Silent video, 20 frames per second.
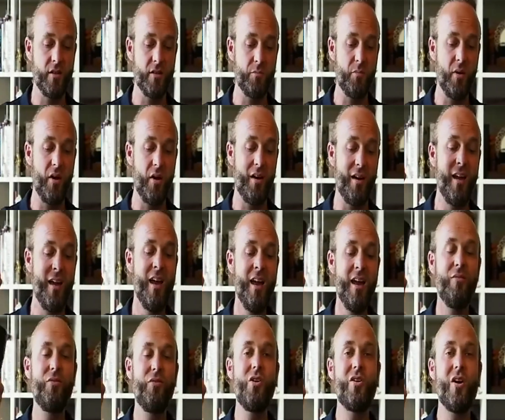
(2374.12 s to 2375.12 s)
but
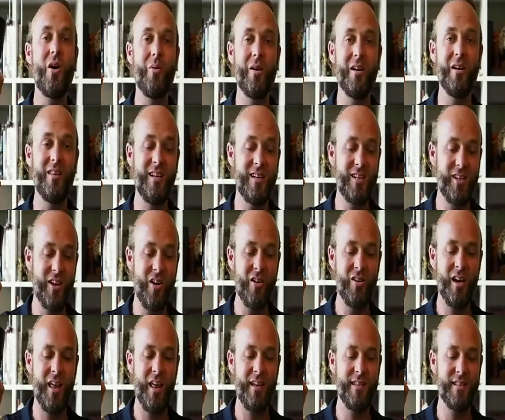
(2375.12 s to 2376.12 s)
if you've got one of these long
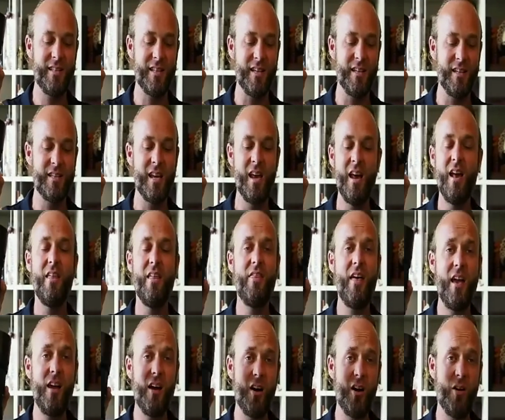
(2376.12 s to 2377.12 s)
lenses,
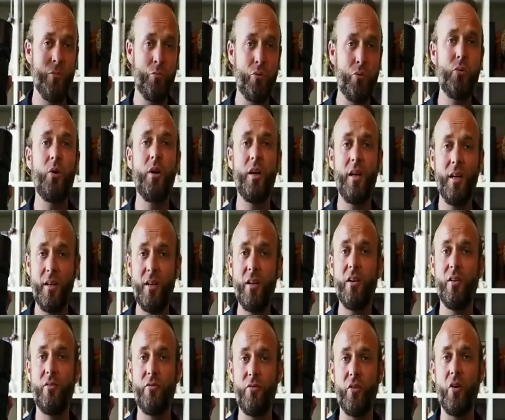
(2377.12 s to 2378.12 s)
they are pretty
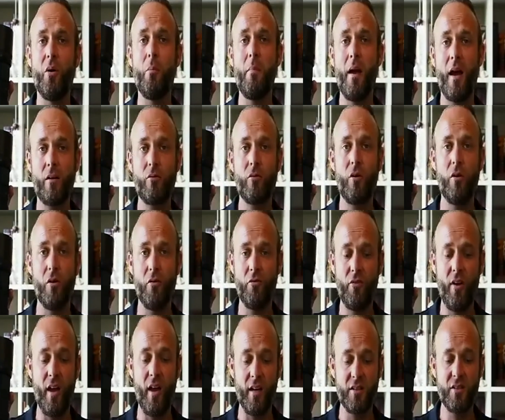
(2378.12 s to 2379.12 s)
good for a macro
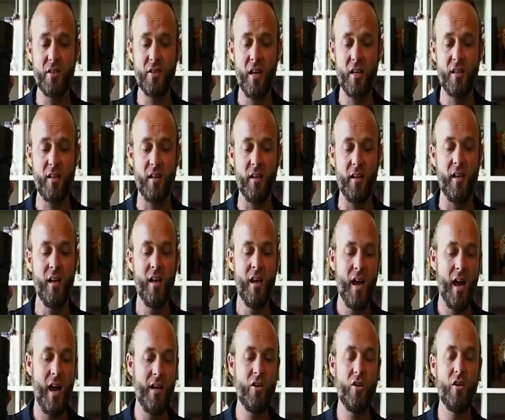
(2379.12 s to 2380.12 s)
effect, certainly.
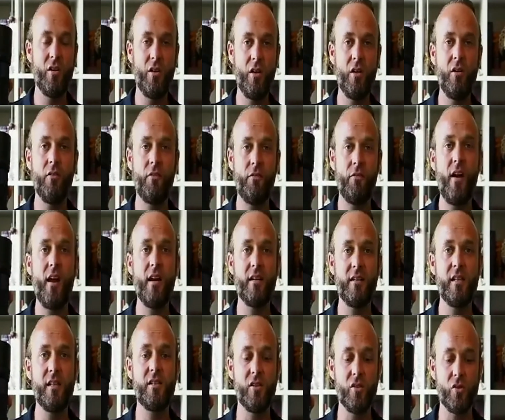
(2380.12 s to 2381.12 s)
And you, you're a fair
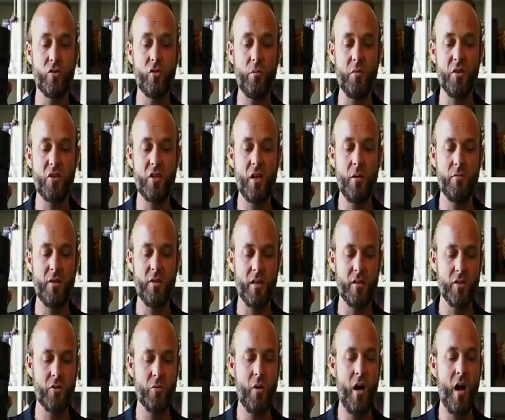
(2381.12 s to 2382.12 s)
distance from your subject
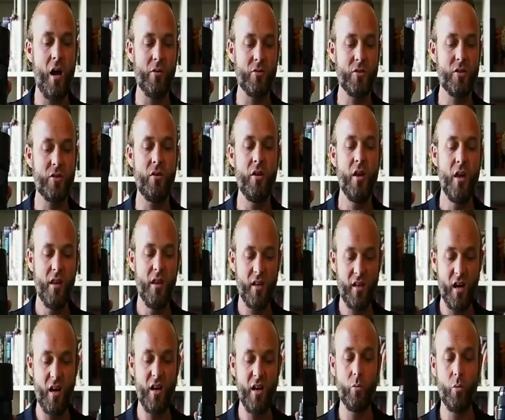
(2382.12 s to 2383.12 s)
as well. So
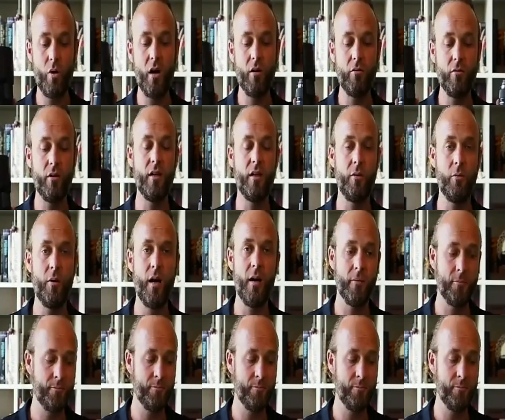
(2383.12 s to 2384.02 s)
kind of work really well.